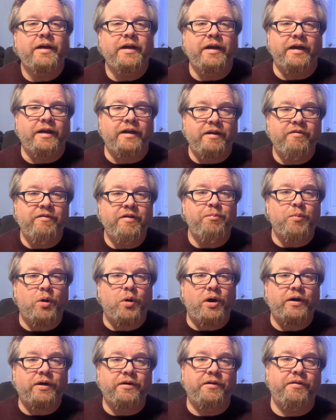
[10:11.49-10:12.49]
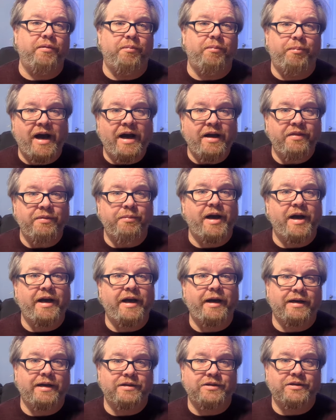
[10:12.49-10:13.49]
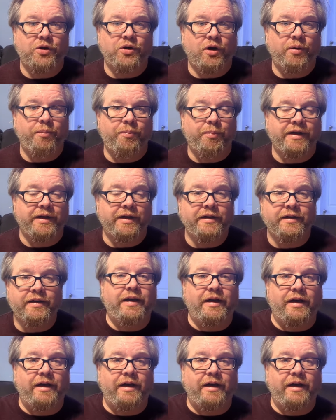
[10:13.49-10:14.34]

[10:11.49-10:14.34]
It even marked the bath mat as carpet